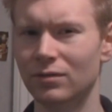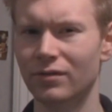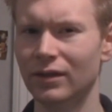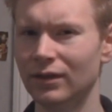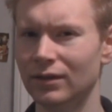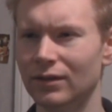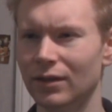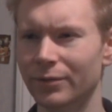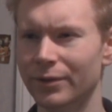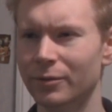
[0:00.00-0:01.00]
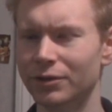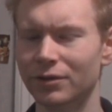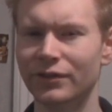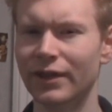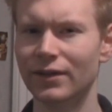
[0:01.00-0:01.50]
thing that Reed
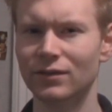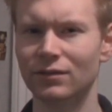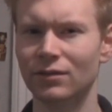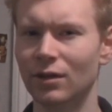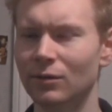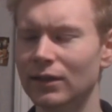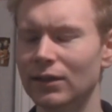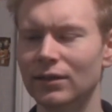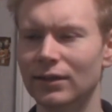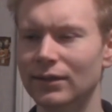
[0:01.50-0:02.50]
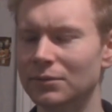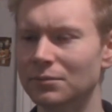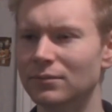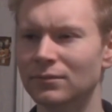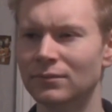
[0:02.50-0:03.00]
Richards has going,
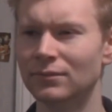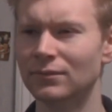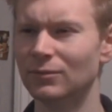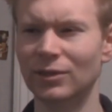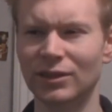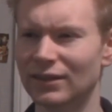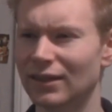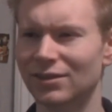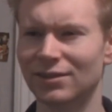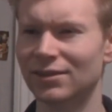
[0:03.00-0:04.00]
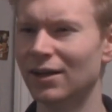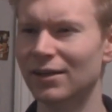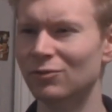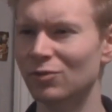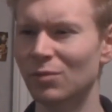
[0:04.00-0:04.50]
because that's just not
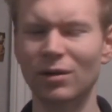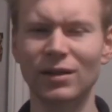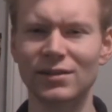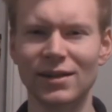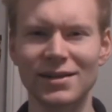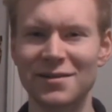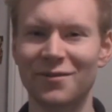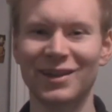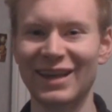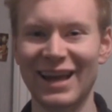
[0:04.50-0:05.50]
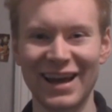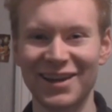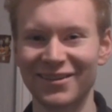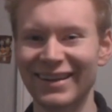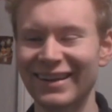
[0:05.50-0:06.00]
even remotely scientifically
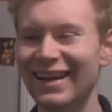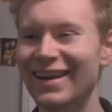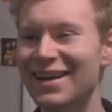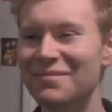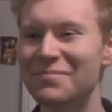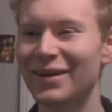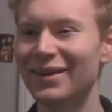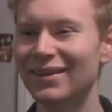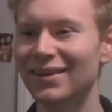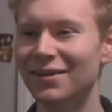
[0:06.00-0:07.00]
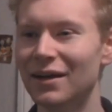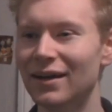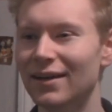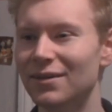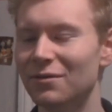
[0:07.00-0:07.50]
accurate. But, you know,
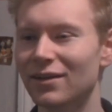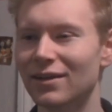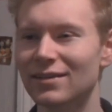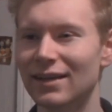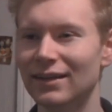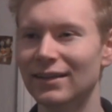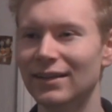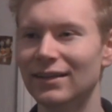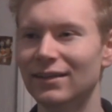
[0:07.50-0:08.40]
I don't think Stan Lee